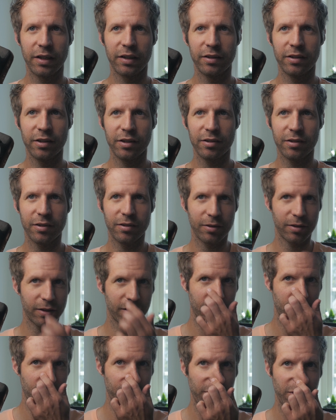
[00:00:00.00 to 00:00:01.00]
This
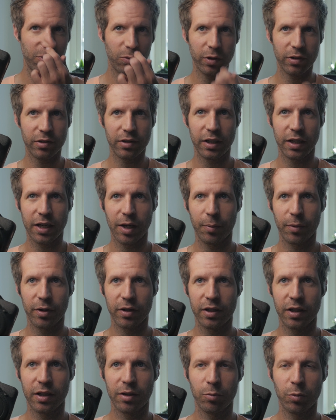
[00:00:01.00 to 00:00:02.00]
camera was the
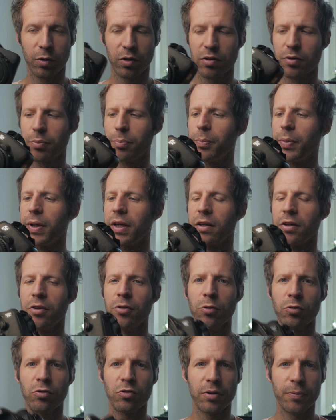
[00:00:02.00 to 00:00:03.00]
camera that was being
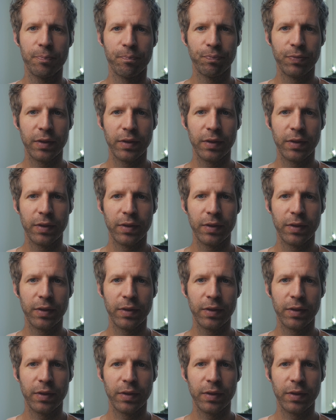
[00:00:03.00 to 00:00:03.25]
used.